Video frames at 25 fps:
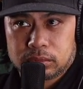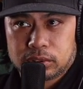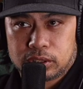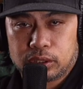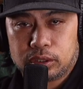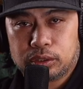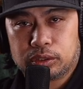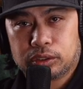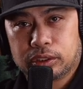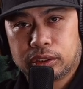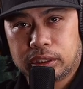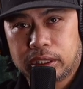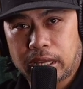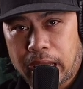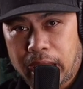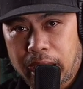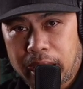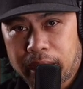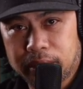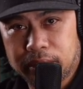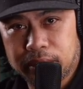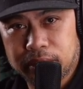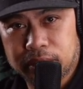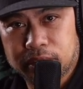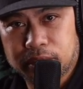to your
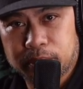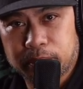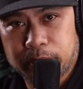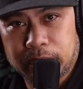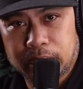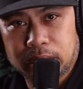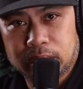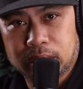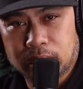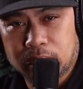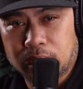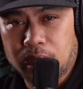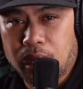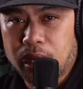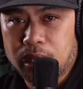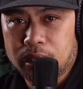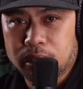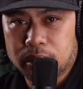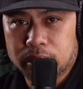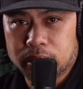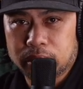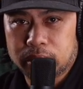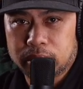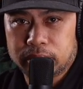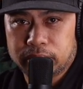dad, you speak
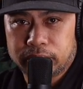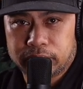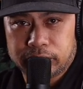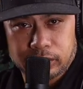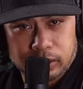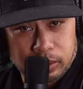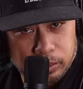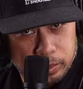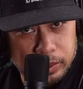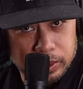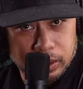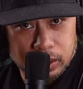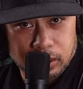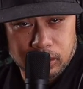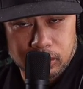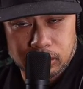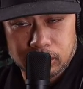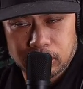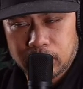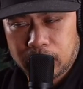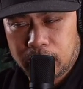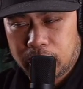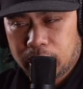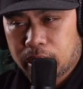Tagalog, Filipino.